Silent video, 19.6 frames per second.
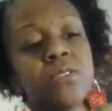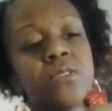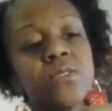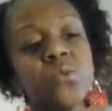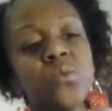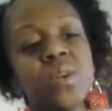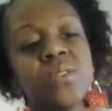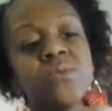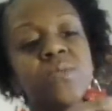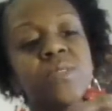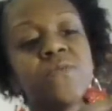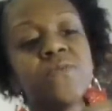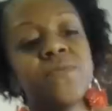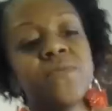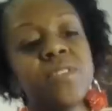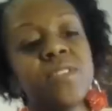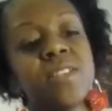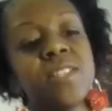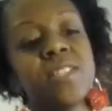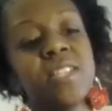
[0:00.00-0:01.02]
So there's one
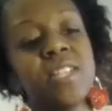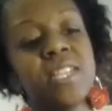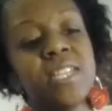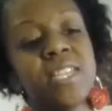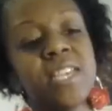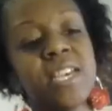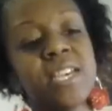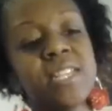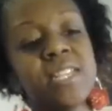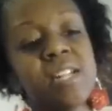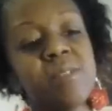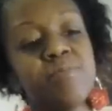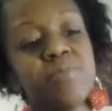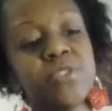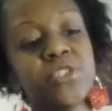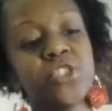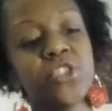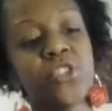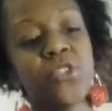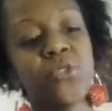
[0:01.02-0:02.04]
ruffle, and then again I'll
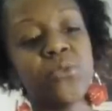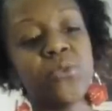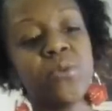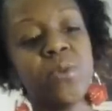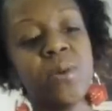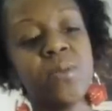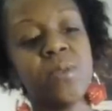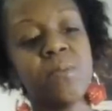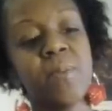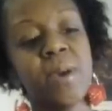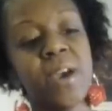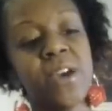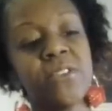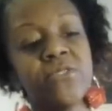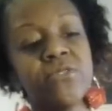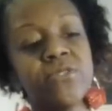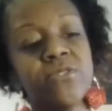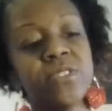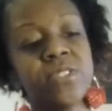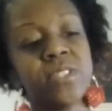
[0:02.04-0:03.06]
push it through on the
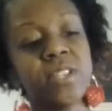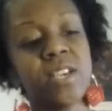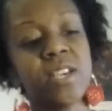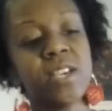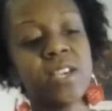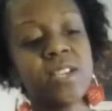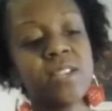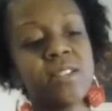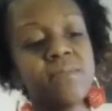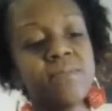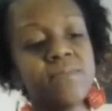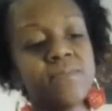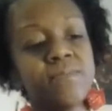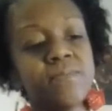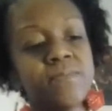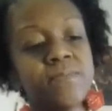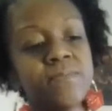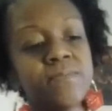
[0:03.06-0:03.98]
patterned side.